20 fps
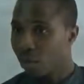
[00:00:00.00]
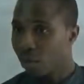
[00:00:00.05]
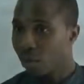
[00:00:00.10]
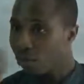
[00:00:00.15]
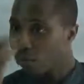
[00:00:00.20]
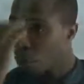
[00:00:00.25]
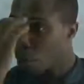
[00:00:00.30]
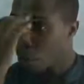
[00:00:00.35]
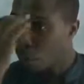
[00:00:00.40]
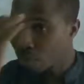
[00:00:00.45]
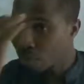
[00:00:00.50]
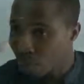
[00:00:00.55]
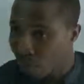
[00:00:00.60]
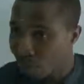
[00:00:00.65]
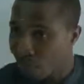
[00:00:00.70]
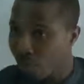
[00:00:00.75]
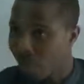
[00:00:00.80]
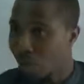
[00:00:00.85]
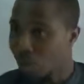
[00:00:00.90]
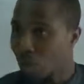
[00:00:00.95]
from the
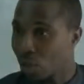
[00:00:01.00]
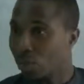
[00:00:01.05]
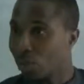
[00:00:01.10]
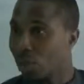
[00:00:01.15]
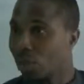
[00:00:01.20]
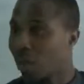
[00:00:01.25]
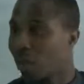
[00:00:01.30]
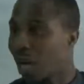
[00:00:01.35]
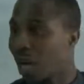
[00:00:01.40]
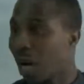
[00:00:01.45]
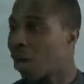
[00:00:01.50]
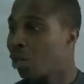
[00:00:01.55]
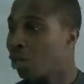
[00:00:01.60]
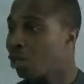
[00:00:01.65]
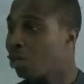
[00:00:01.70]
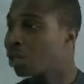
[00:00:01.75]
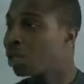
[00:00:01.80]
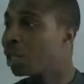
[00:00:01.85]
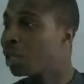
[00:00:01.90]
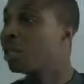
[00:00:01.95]
face of it. How do
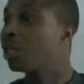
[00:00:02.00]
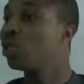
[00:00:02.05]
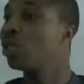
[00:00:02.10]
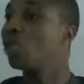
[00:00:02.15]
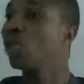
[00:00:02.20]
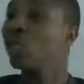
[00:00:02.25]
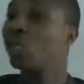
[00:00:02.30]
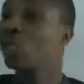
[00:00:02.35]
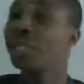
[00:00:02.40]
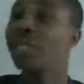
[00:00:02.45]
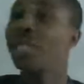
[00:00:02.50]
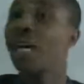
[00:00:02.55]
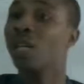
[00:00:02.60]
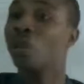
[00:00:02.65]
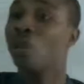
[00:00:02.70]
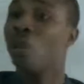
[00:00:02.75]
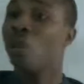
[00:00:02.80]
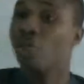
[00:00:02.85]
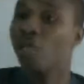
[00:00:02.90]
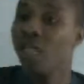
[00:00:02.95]
you see it? You will see
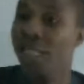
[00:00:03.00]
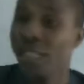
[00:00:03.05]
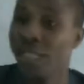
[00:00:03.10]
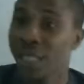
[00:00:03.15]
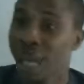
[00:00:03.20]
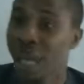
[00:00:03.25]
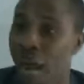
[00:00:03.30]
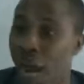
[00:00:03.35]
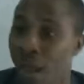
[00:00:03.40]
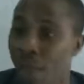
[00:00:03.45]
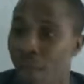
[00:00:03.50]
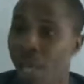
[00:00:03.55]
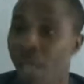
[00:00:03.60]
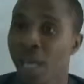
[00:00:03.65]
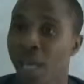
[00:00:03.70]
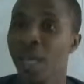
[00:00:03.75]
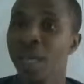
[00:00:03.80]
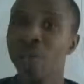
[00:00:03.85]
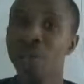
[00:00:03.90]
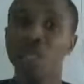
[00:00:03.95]
that over the time,
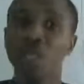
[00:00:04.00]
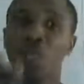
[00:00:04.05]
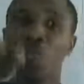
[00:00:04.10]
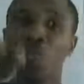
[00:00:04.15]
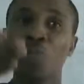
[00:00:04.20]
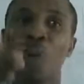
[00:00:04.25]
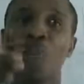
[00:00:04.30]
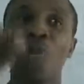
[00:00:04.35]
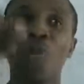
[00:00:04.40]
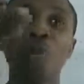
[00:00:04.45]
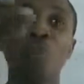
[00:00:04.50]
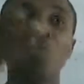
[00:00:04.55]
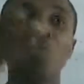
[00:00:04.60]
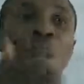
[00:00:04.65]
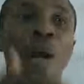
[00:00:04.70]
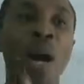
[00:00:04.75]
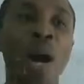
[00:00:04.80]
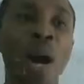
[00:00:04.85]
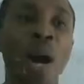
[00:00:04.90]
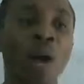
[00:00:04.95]
if it is per month,
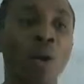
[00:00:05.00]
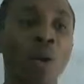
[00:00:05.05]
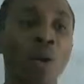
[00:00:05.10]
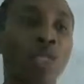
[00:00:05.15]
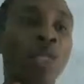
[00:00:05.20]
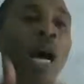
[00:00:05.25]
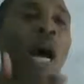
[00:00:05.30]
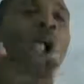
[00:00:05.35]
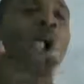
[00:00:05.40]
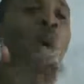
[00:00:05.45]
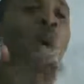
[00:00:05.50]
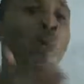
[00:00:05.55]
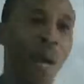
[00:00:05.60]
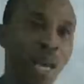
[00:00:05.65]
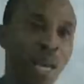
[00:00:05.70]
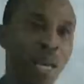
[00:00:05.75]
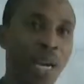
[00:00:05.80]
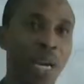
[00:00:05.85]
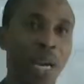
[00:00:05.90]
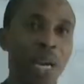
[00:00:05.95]
per quarter, or per
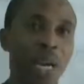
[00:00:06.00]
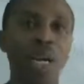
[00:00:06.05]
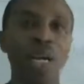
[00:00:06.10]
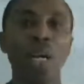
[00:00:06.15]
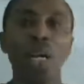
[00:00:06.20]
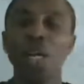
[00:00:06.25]
year,